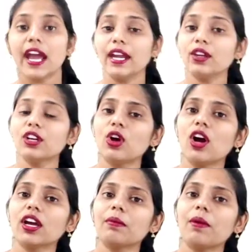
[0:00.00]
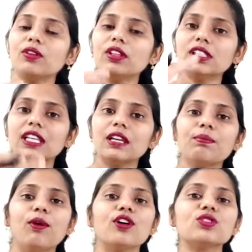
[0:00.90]
and you can talk about the
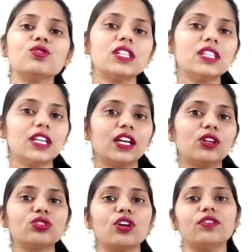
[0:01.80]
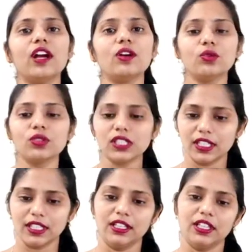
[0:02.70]
same positives and the negatives of that rules
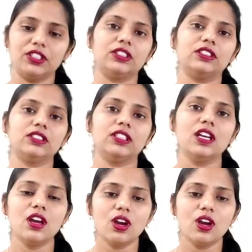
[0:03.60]
and regulations